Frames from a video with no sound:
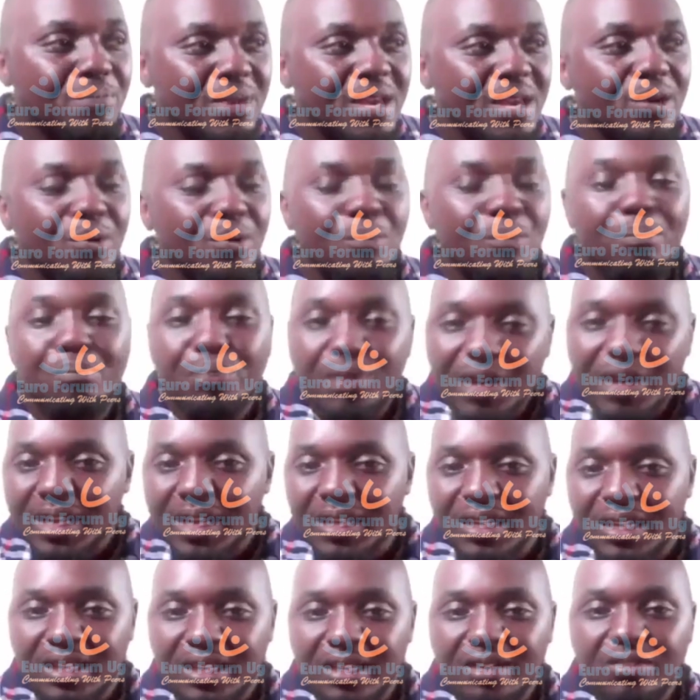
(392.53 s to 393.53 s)
being
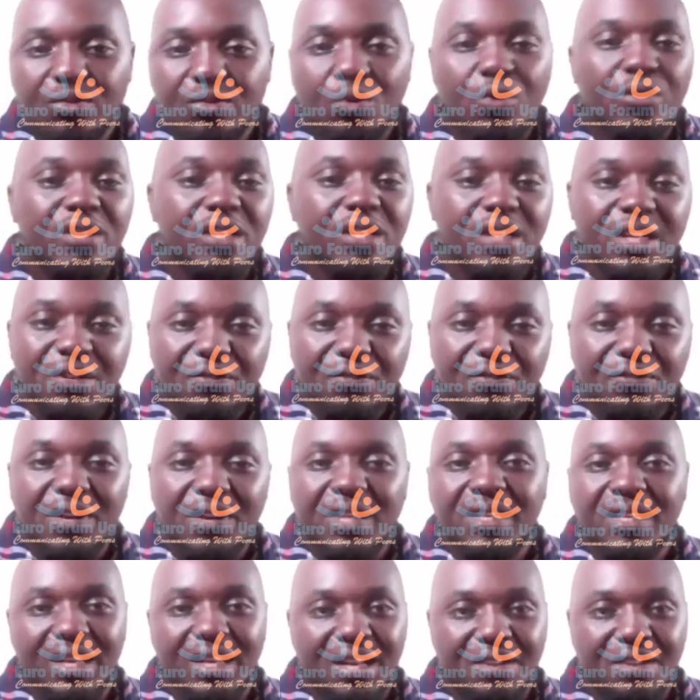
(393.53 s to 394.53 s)
bullied in on
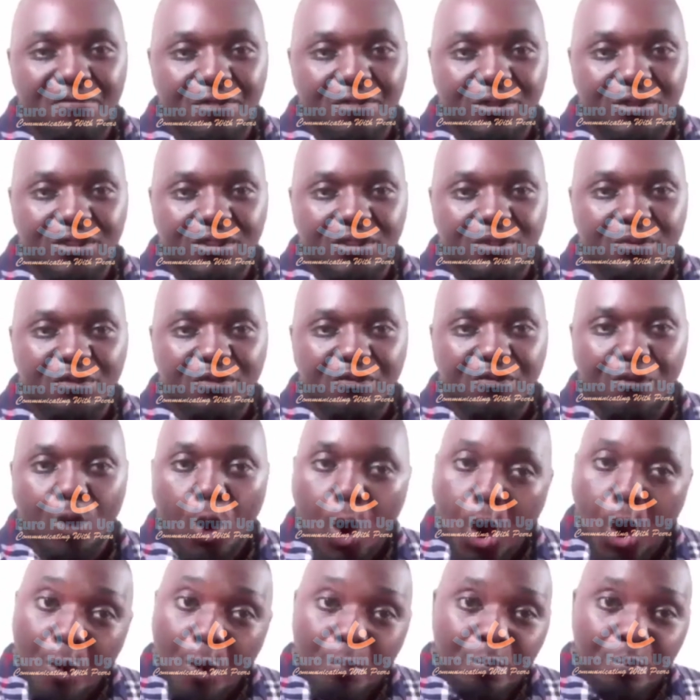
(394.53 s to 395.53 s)
different levels,
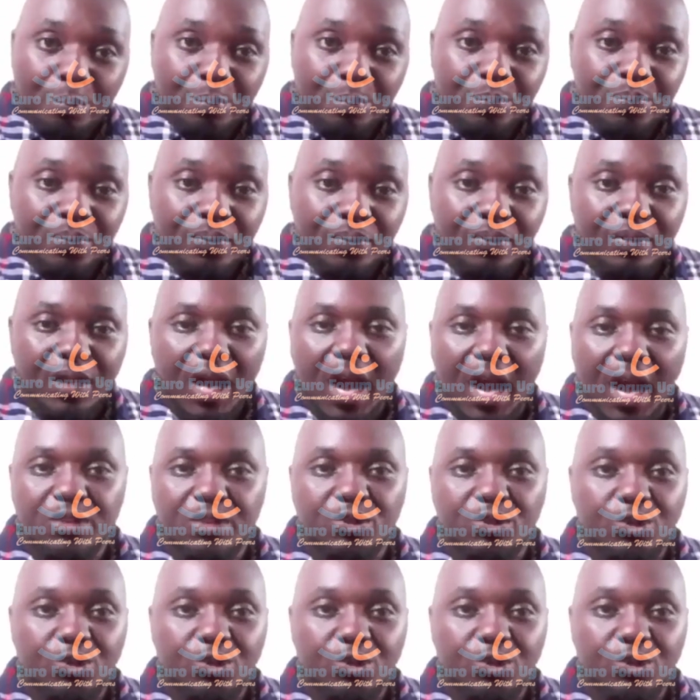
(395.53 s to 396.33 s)
home, at